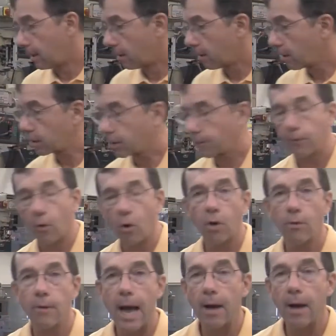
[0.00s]
look at the
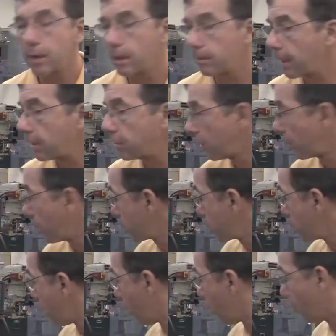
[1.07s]
floor around it, make sure there's
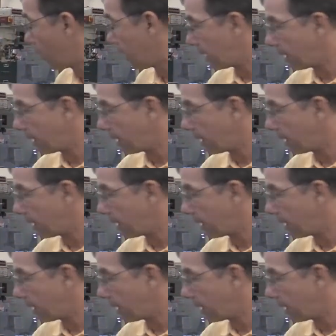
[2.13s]
no